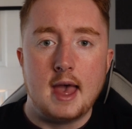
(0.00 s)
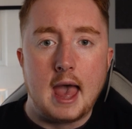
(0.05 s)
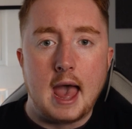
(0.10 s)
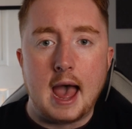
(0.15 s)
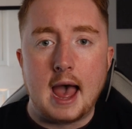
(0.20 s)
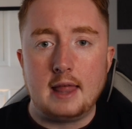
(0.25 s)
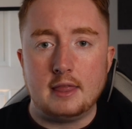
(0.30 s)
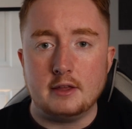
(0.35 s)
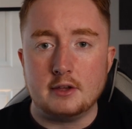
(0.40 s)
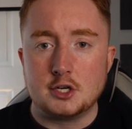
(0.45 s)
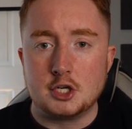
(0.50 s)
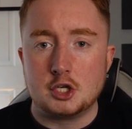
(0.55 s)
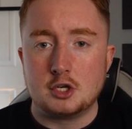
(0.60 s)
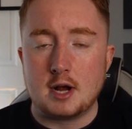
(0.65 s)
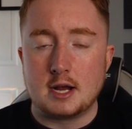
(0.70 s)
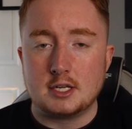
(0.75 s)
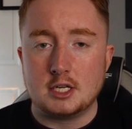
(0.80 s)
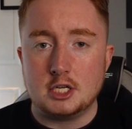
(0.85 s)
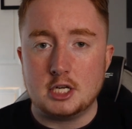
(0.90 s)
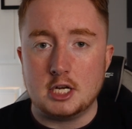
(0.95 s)
and the
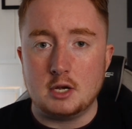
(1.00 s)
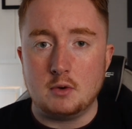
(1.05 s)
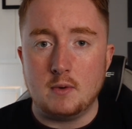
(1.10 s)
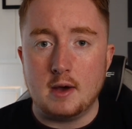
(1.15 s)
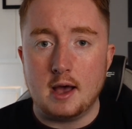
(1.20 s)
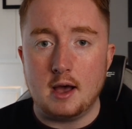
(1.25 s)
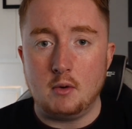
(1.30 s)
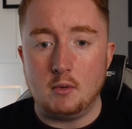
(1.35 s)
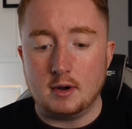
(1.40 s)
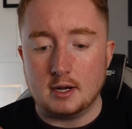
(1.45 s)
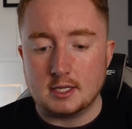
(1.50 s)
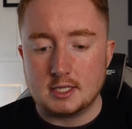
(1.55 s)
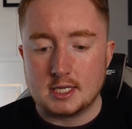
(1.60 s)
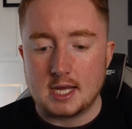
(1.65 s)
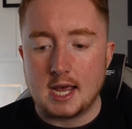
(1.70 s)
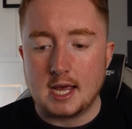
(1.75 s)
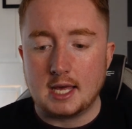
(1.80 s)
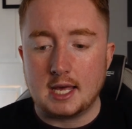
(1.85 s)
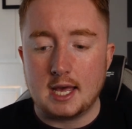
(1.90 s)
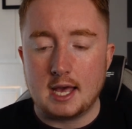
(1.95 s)
strategy where I want to
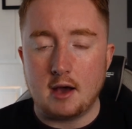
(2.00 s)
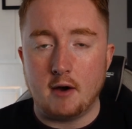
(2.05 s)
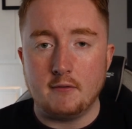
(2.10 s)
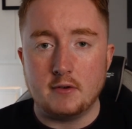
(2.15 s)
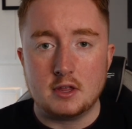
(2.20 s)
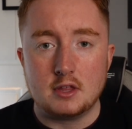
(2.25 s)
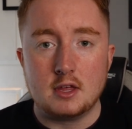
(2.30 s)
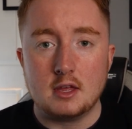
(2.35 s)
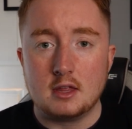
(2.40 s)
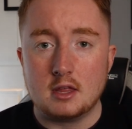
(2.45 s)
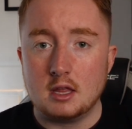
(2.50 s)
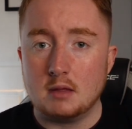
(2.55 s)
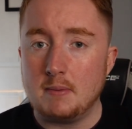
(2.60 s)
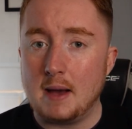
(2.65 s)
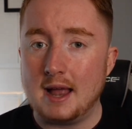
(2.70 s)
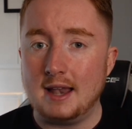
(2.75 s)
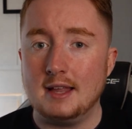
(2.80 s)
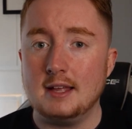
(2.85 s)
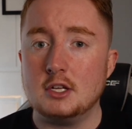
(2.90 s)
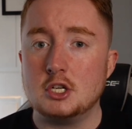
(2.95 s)
take it. Obviously, this is
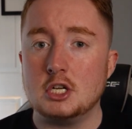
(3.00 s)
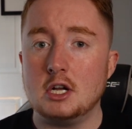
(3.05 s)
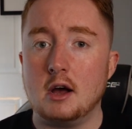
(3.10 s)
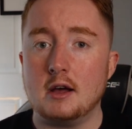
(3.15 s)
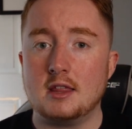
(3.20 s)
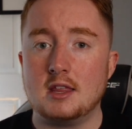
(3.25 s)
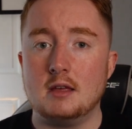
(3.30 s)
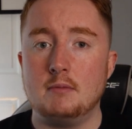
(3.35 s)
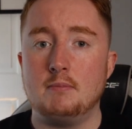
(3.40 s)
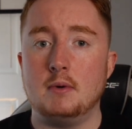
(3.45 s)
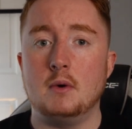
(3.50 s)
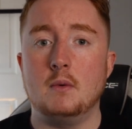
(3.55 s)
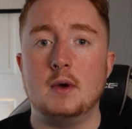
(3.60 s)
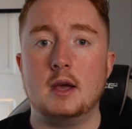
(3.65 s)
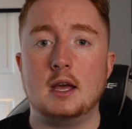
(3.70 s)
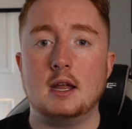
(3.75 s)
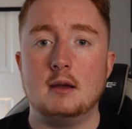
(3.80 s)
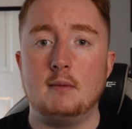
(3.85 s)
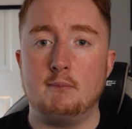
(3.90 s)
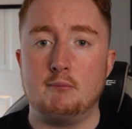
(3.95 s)
about Leeds United, but we're
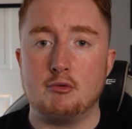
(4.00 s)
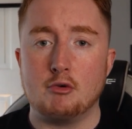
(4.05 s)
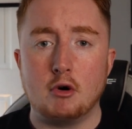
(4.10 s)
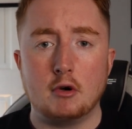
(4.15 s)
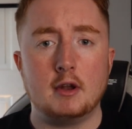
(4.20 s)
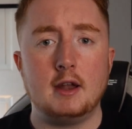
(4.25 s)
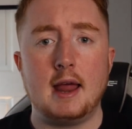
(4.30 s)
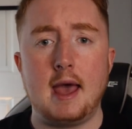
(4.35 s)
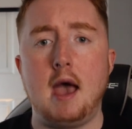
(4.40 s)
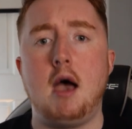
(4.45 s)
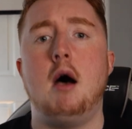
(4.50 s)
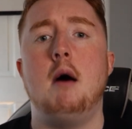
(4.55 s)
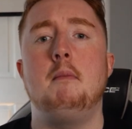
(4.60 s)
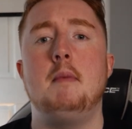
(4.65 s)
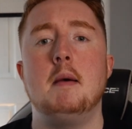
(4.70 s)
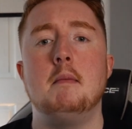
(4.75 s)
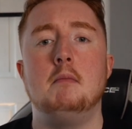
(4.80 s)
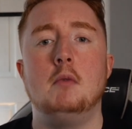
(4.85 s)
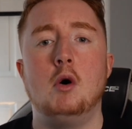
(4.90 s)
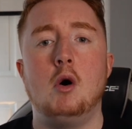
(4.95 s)
going to broaden it out a
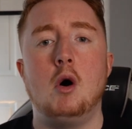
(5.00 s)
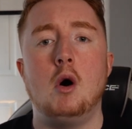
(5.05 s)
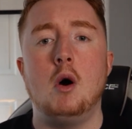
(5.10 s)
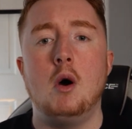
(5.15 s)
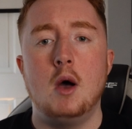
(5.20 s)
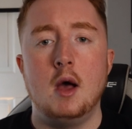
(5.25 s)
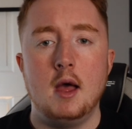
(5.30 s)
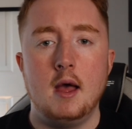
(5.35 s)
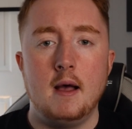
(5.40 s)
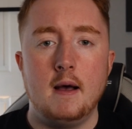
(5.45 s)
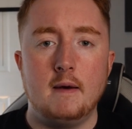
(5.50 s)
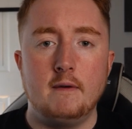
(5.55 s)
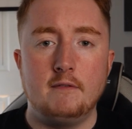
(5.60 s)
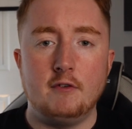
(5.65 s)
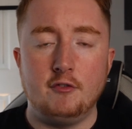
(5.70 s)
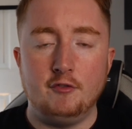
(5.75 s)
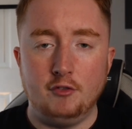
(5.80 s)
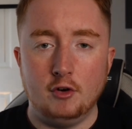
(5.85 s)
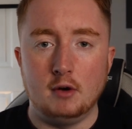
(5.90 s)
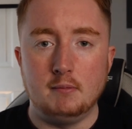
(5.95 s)
bit more
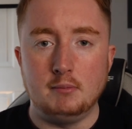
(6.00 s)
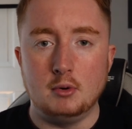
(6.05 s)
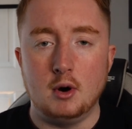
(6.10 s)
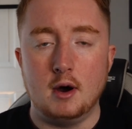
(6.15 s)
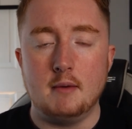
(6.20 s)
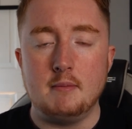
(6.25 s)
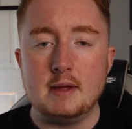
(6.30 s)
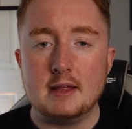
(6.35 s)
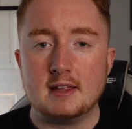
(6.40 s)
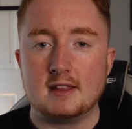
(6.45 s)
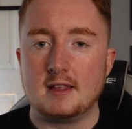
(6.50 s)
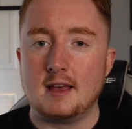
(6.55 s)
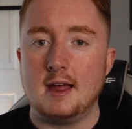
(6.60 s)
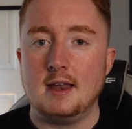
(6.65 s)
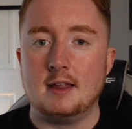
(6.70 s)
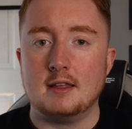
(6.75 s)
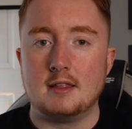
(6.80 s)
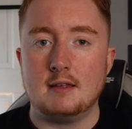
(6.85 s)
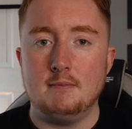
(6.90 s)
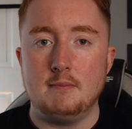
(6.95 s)
for football. I've been
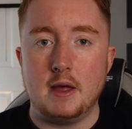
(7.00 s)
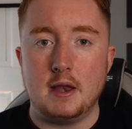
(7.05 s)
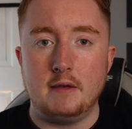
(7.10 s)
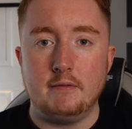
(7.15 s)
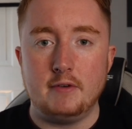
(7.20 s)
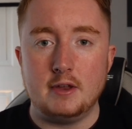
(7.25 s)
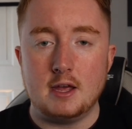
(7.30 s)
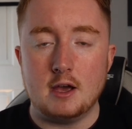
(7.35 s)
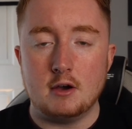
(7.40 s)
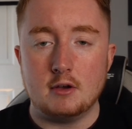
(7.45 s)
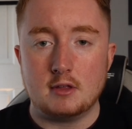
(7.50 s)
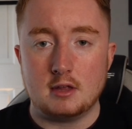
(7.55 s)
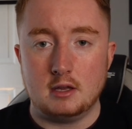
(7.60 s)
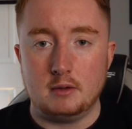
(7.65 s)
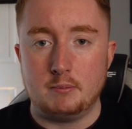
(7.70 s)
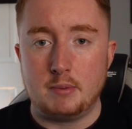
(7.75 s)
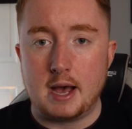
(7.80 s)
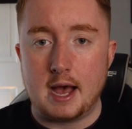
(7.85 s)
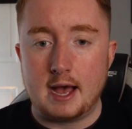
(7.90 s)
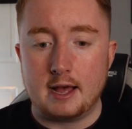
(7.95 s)
saying this in many videos in
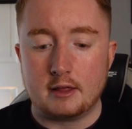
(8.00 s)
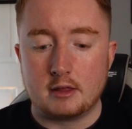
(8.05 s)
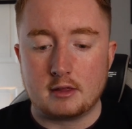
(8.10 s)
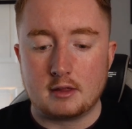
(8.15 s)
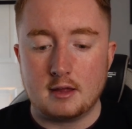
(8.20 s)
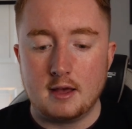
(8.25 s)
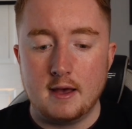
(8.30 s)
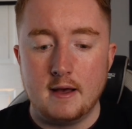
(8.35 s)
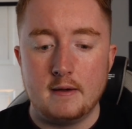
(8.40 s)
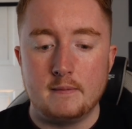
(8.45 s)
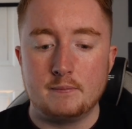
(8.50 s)
the past.